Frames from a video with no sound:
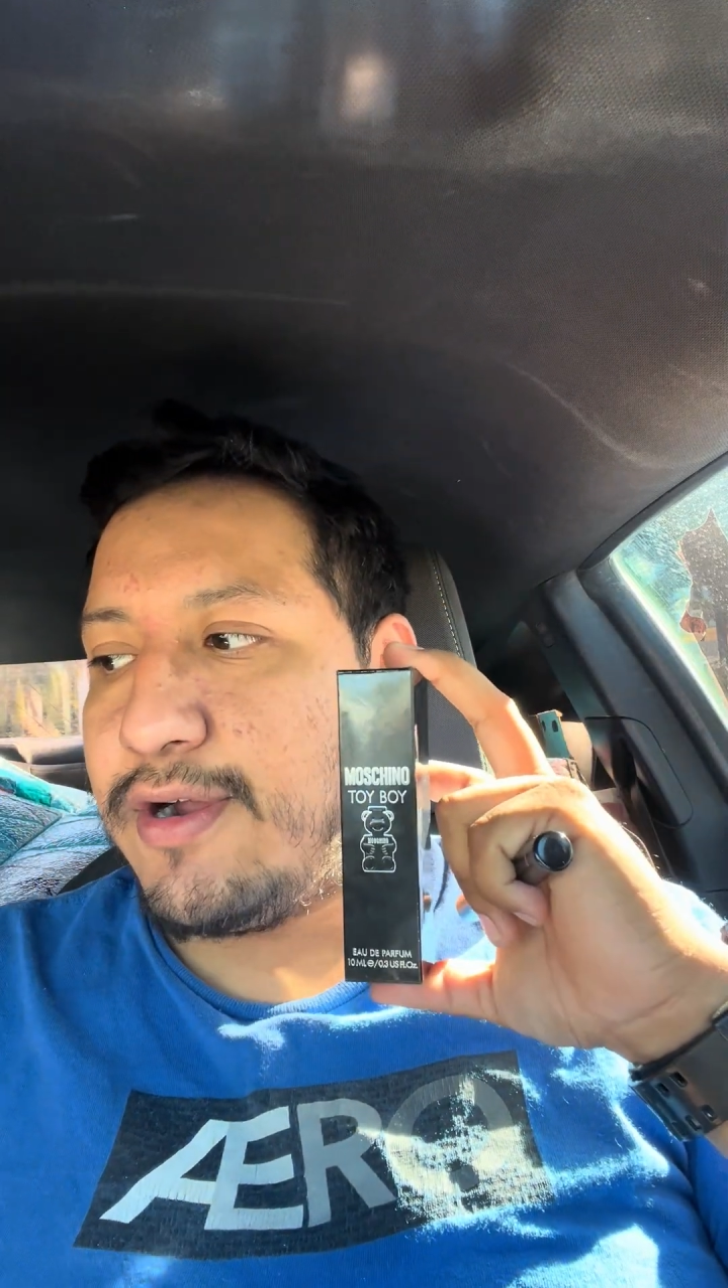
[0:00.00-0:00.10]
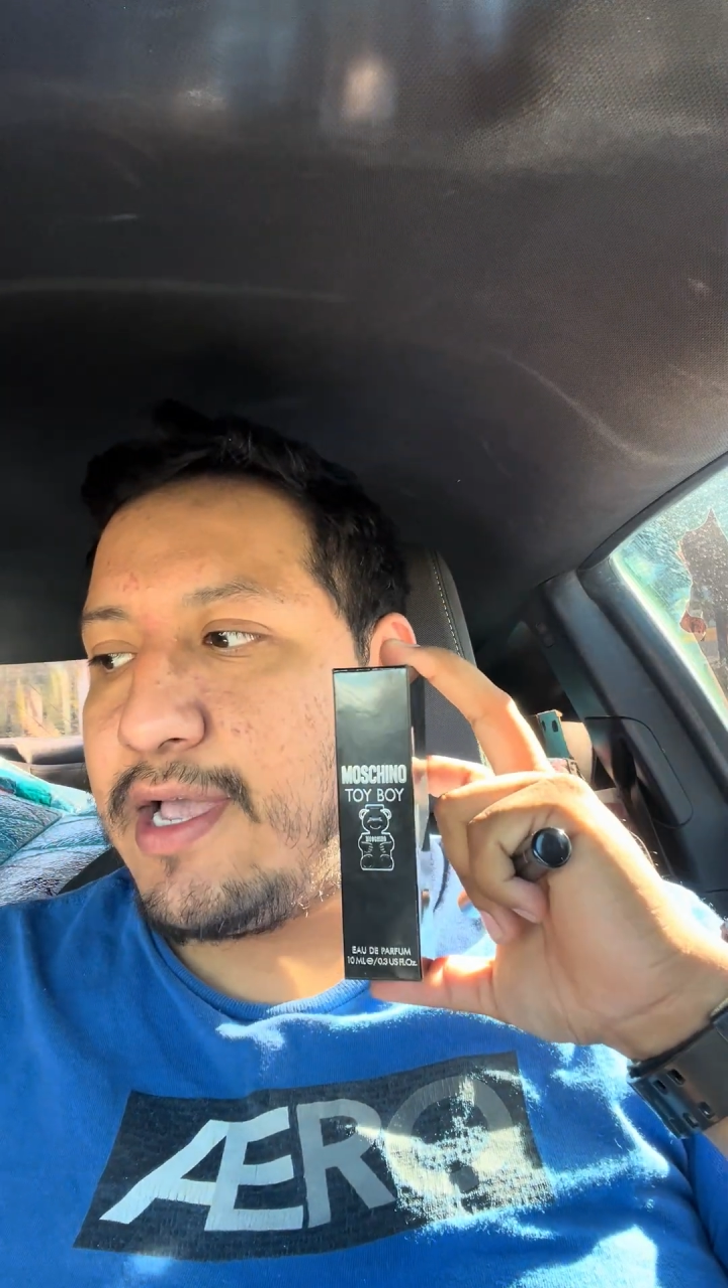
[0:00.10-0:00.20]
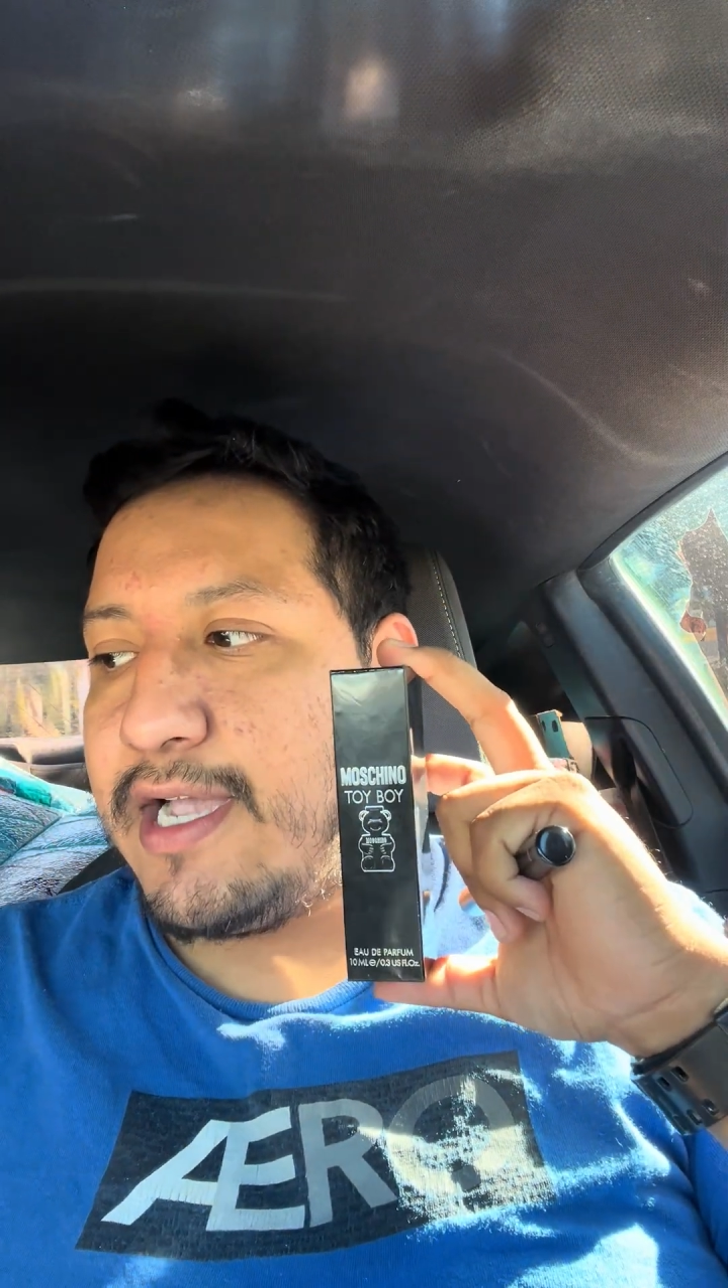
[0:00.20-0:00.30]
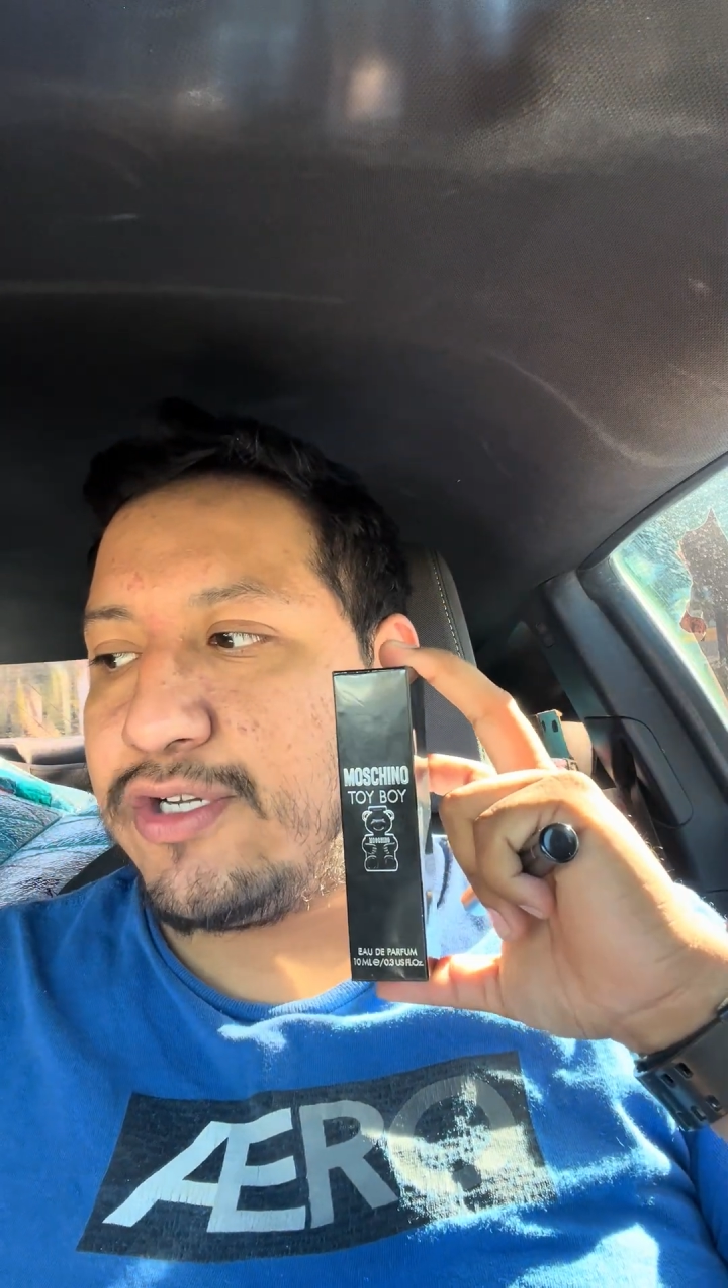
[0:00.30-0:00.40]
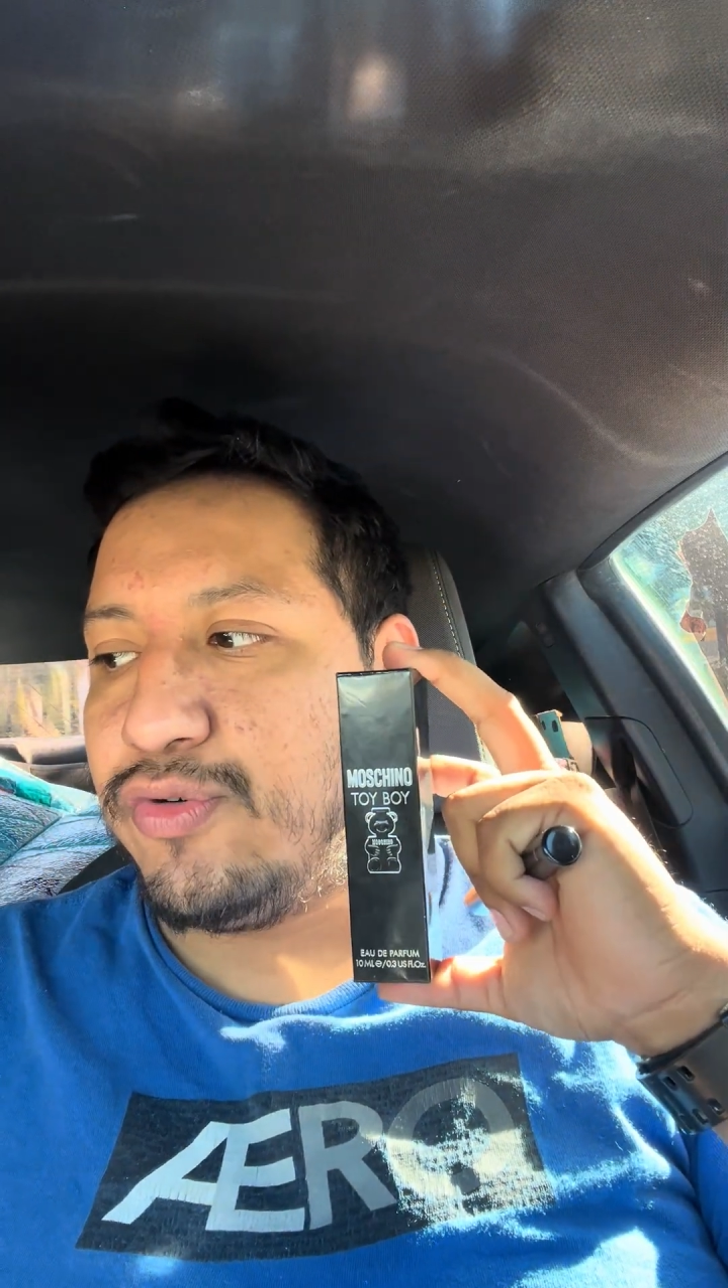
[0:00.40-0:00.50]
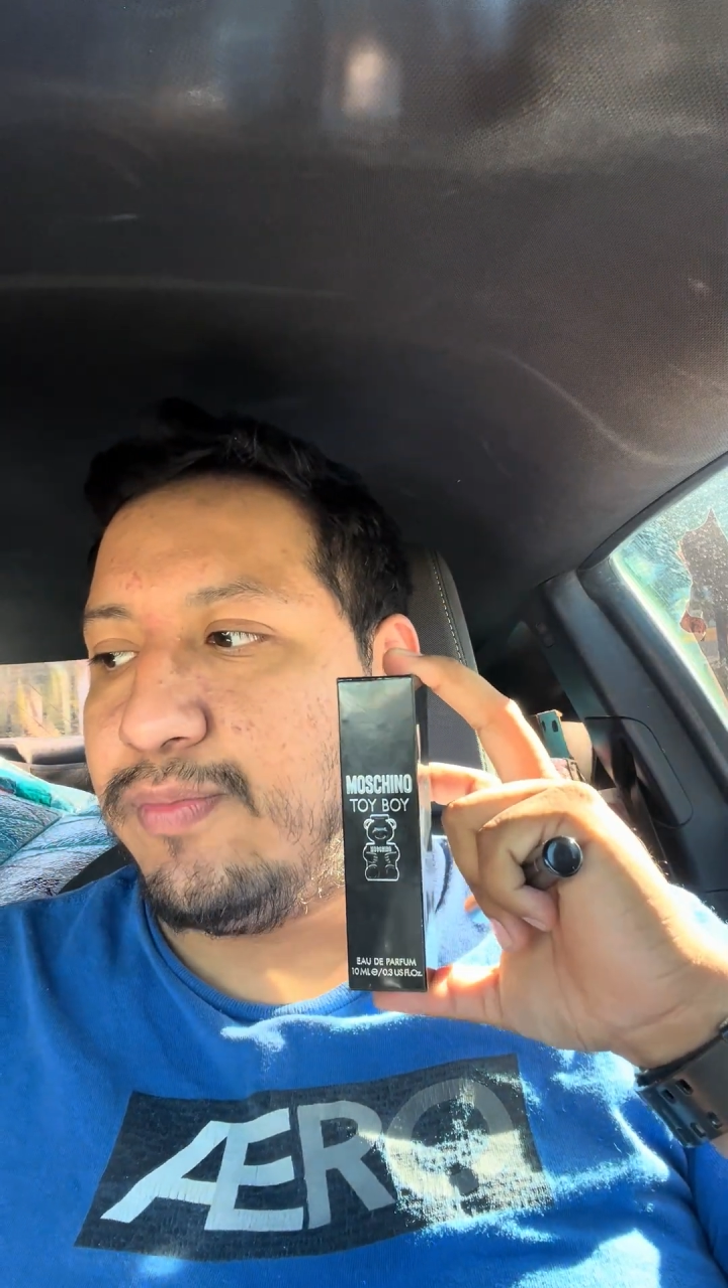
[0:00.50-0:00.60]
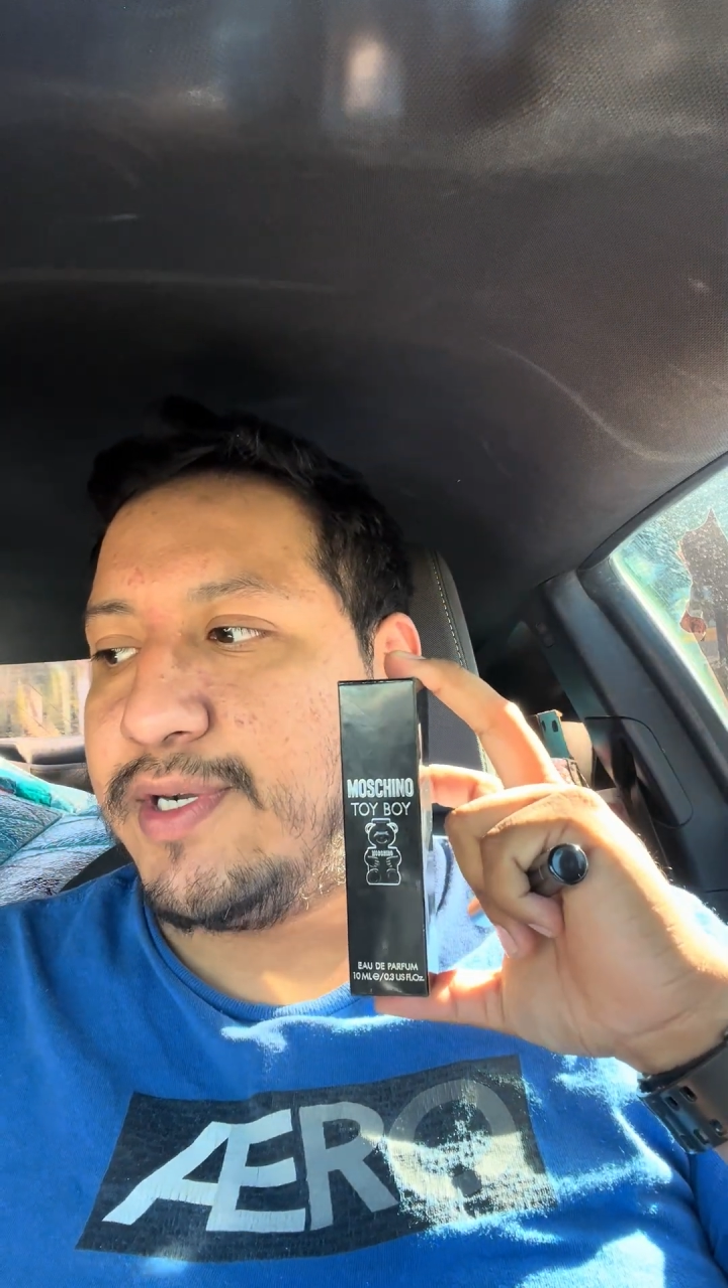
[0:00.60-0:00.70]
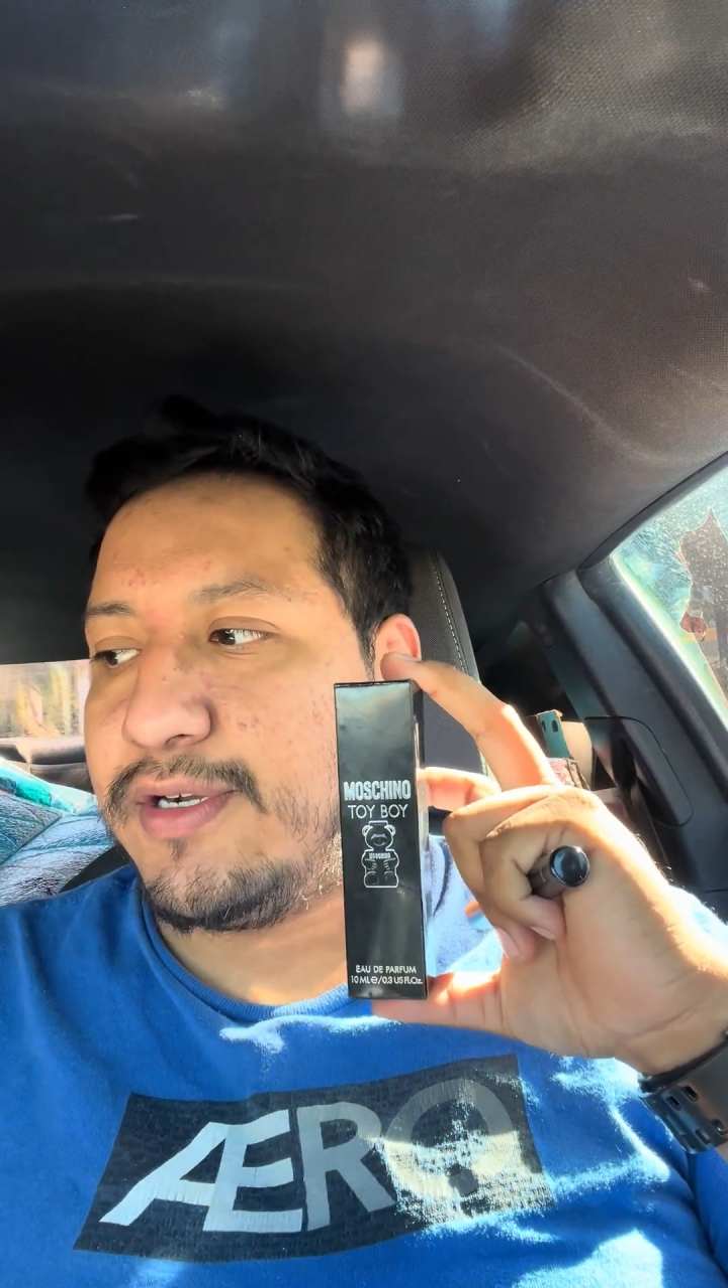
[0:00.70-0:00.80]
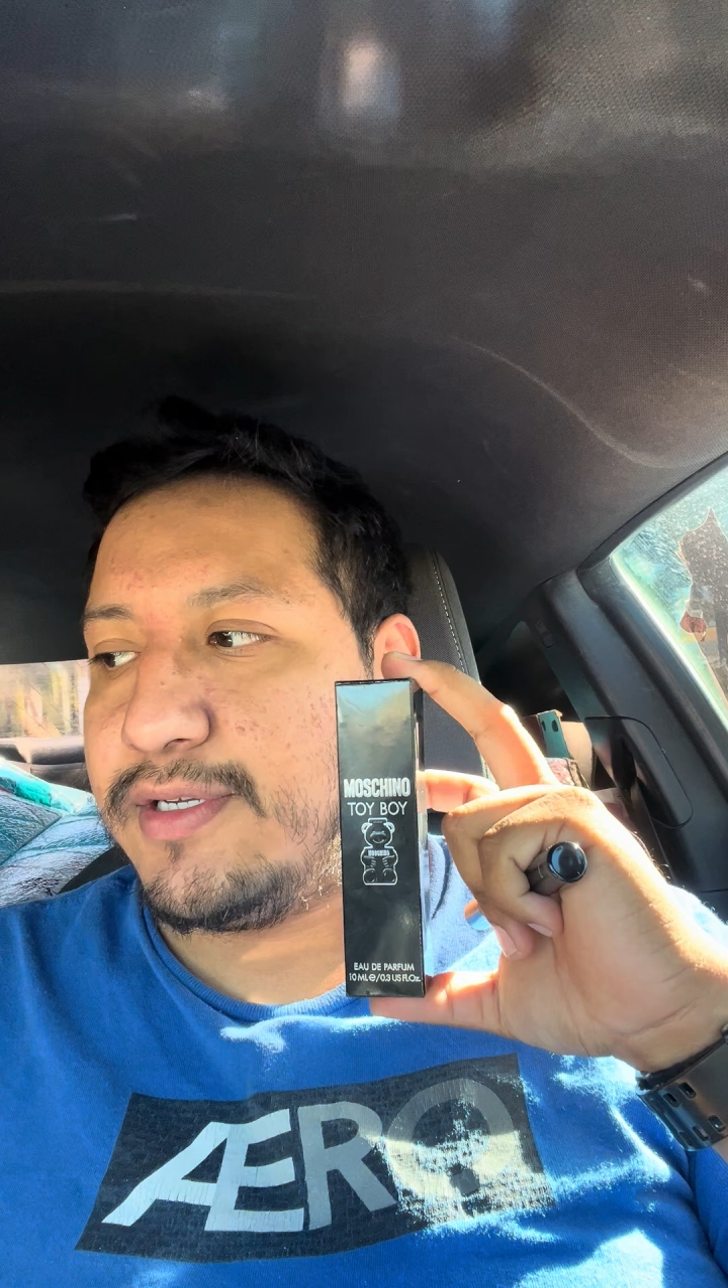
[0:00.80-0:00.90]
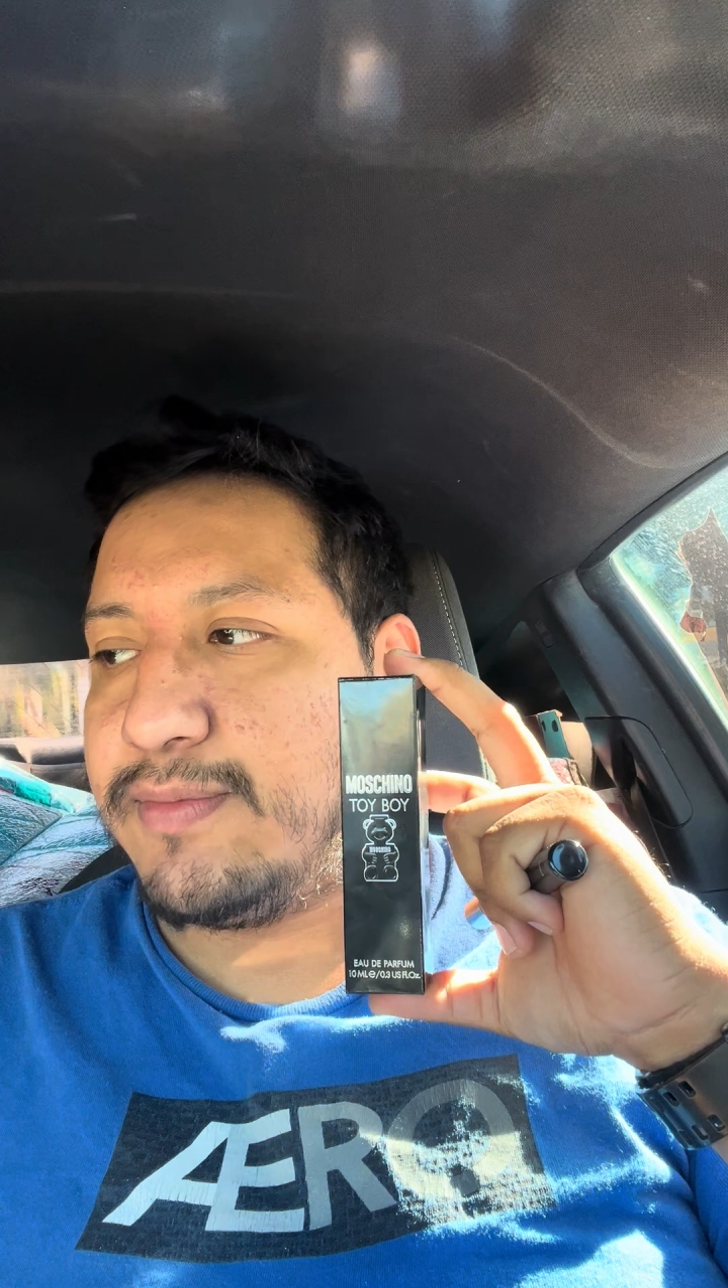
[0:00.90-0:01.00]
actual
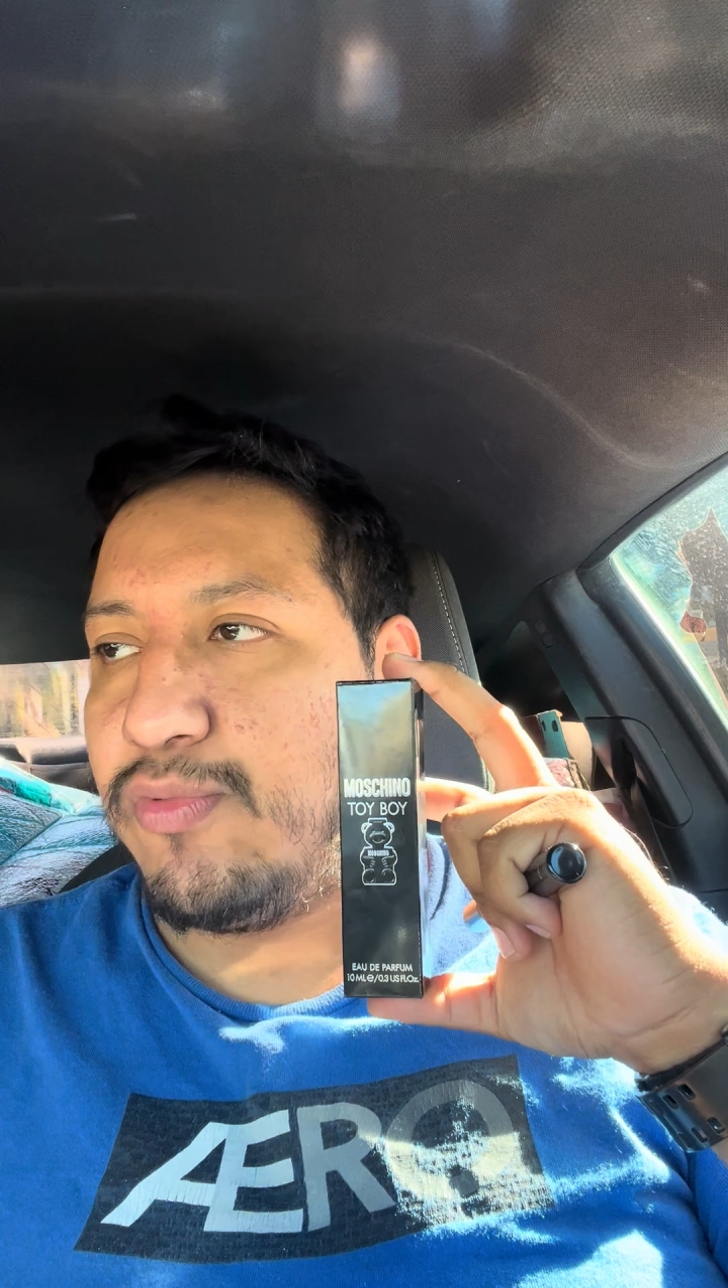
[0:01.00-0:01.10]
bear is